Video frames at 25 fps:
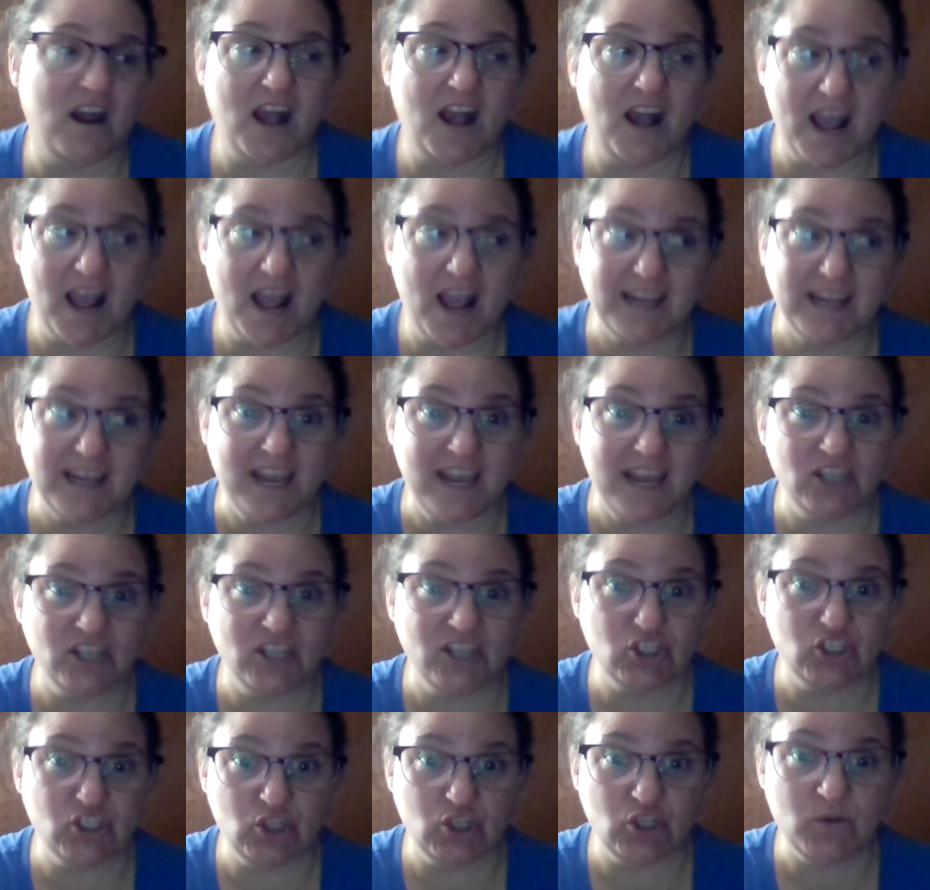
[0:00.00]
I can't
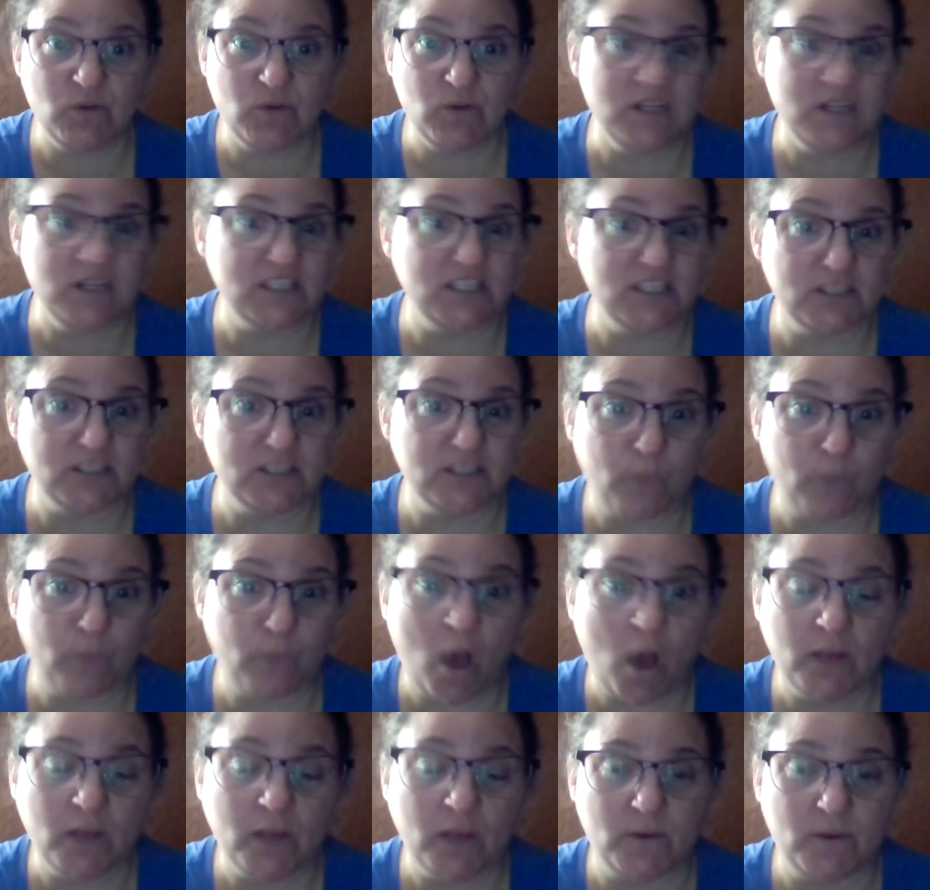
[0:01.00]
chew it and
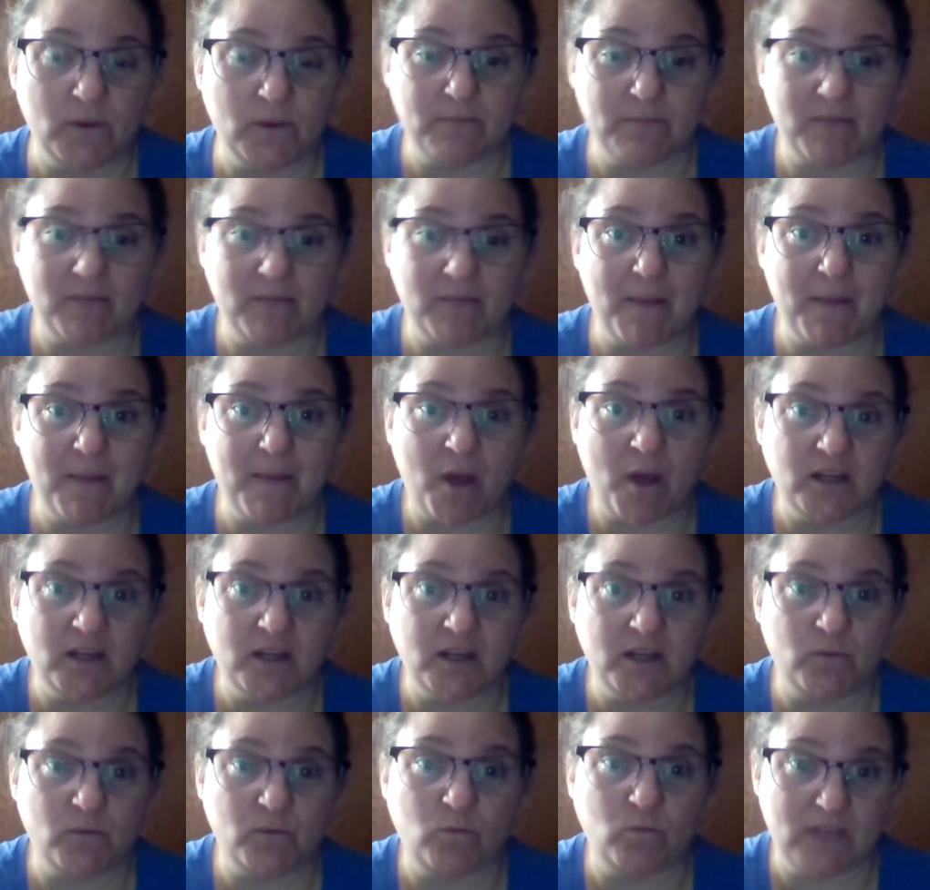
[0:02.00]
swallow it. My
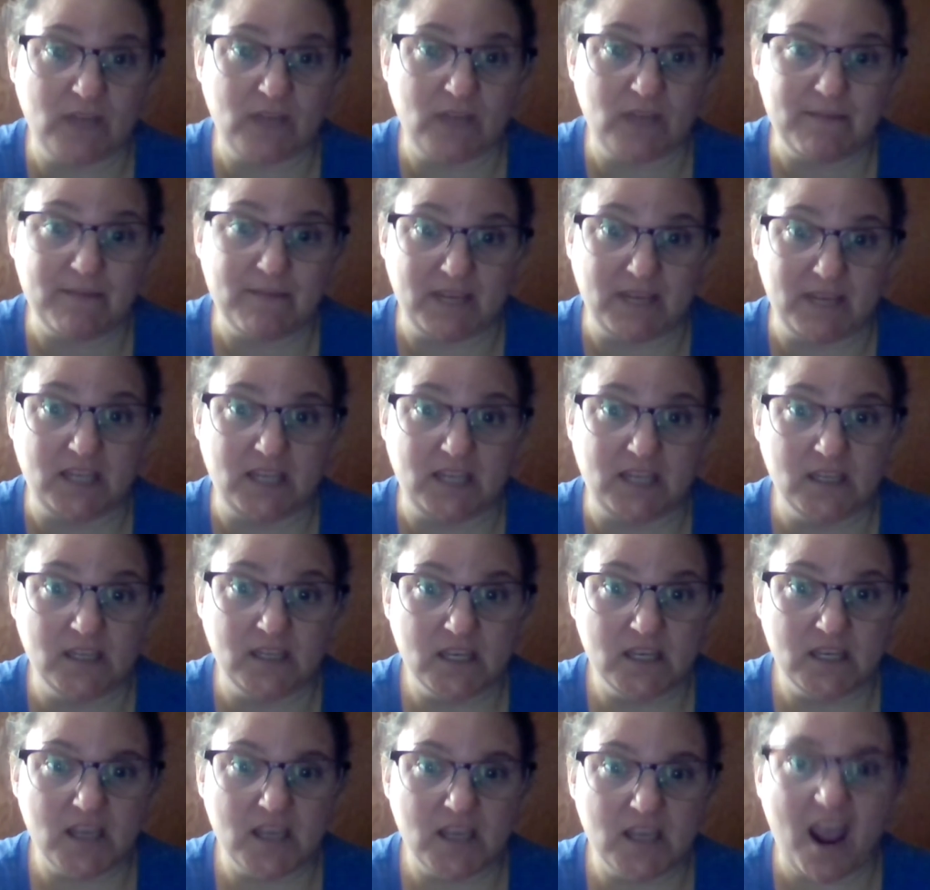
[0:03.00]
body won't let me.
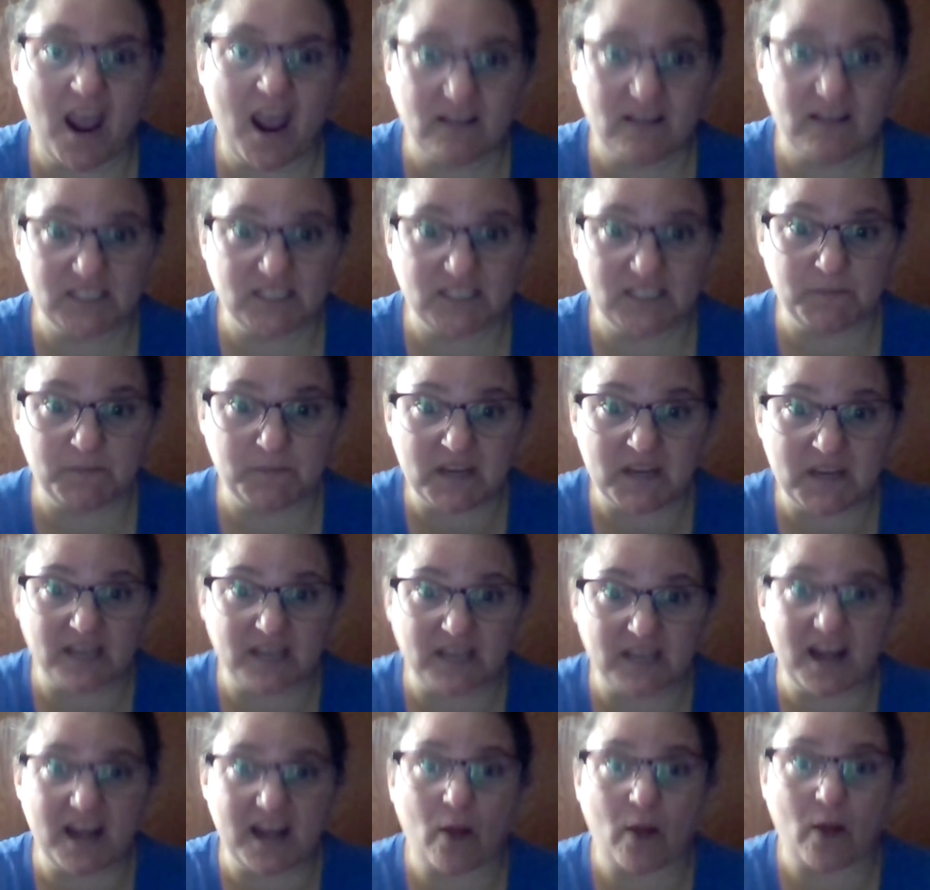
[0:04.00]
I have to spit
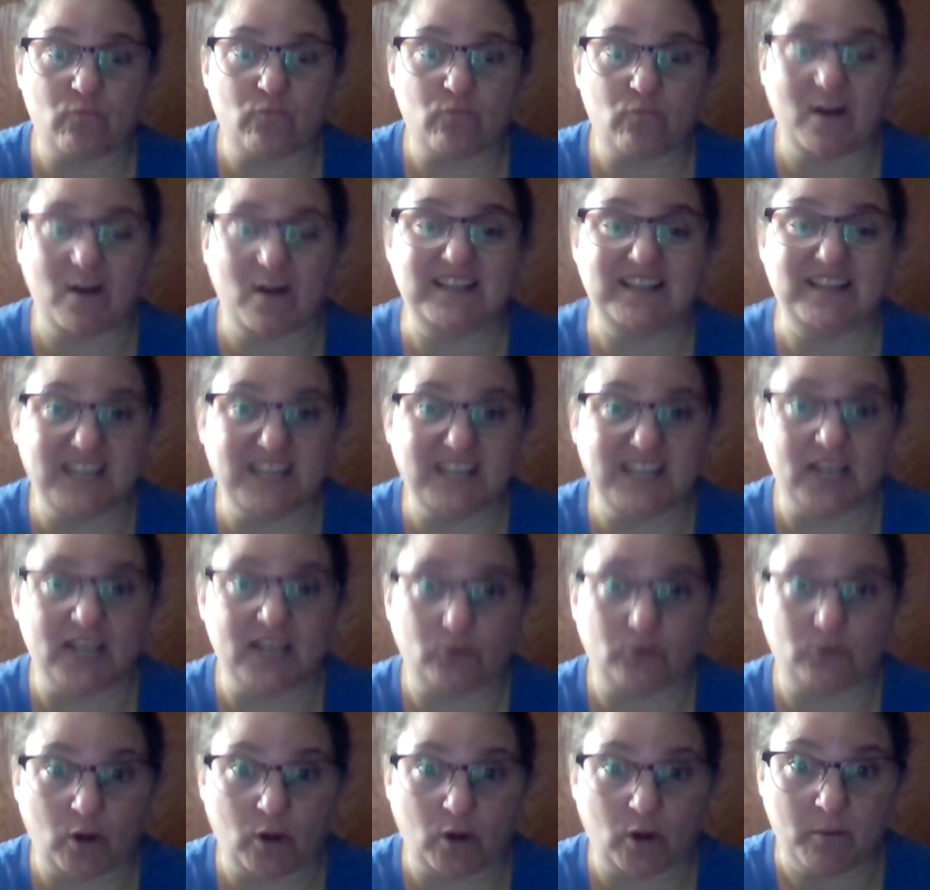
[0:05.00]
it out right then,
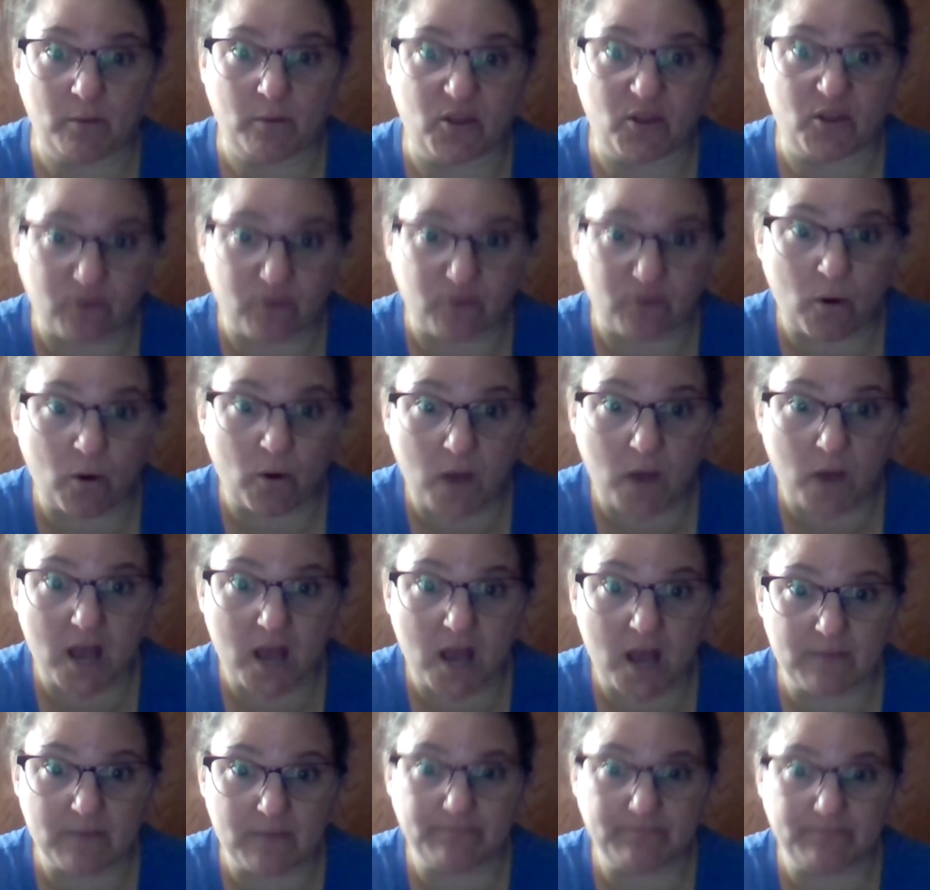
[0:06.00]
or I'm going to throw
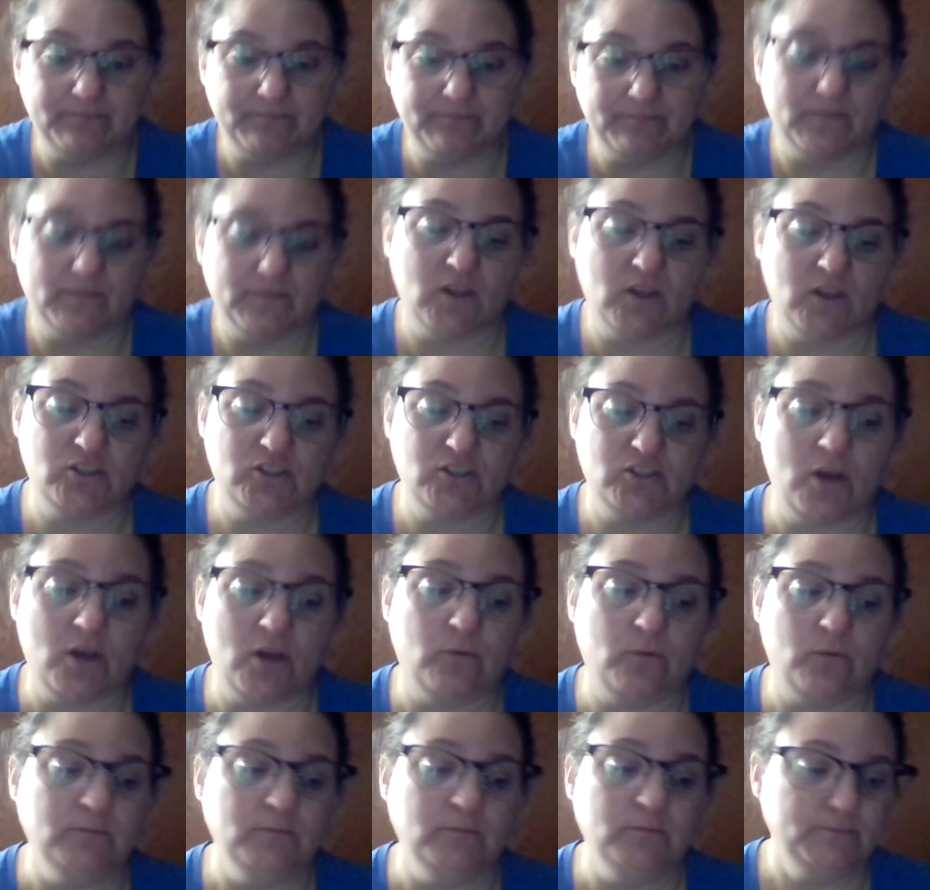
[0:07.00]
up.
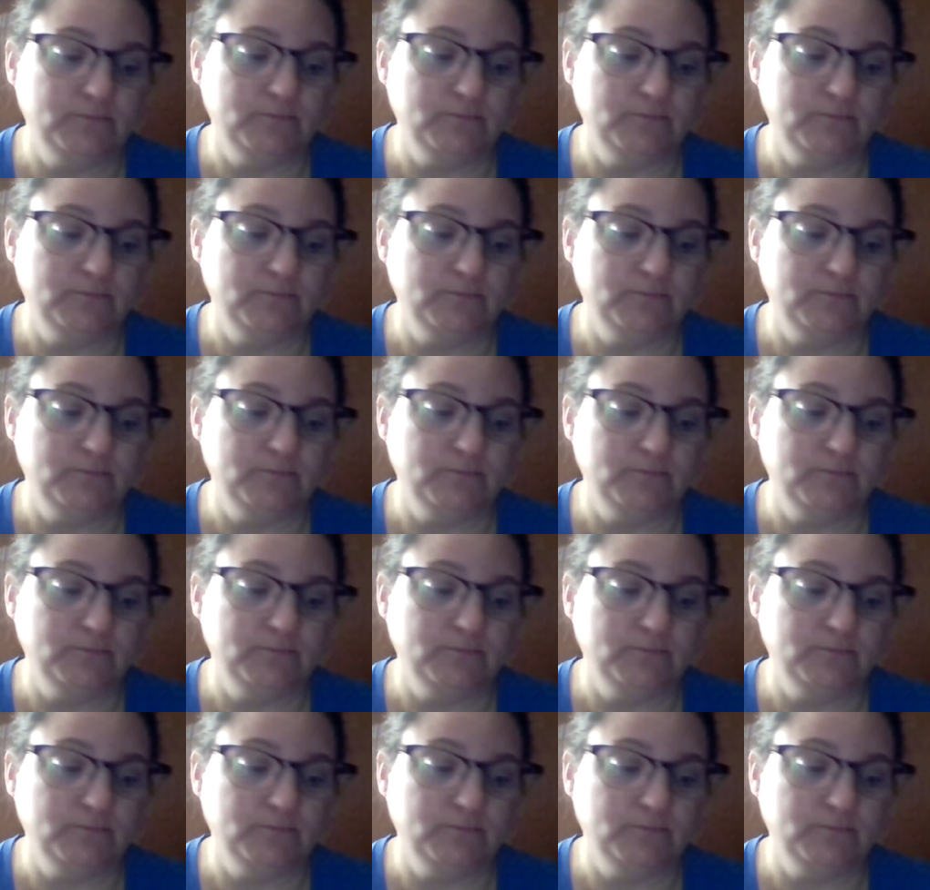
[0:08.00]
So,